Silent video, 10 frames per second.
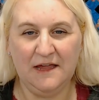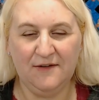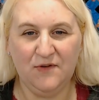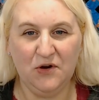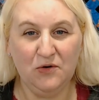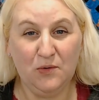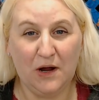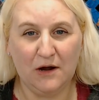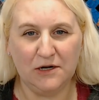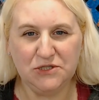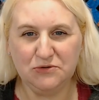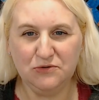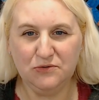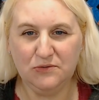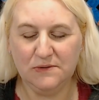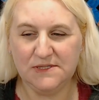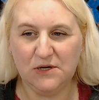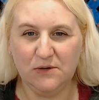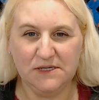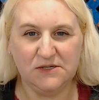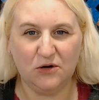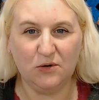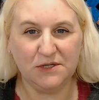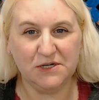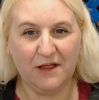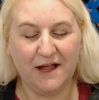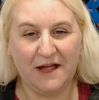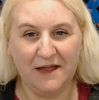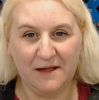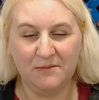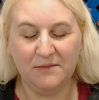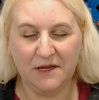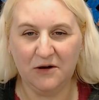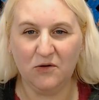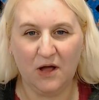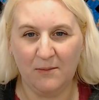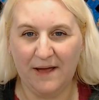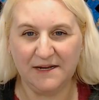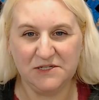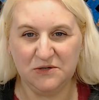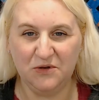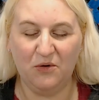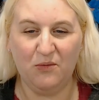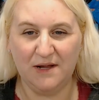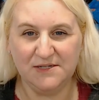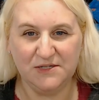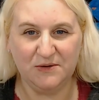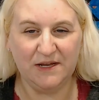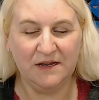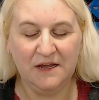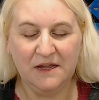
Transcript: if you are a true sewist or quilter like I am, it'll come back to you. You'll want to do it.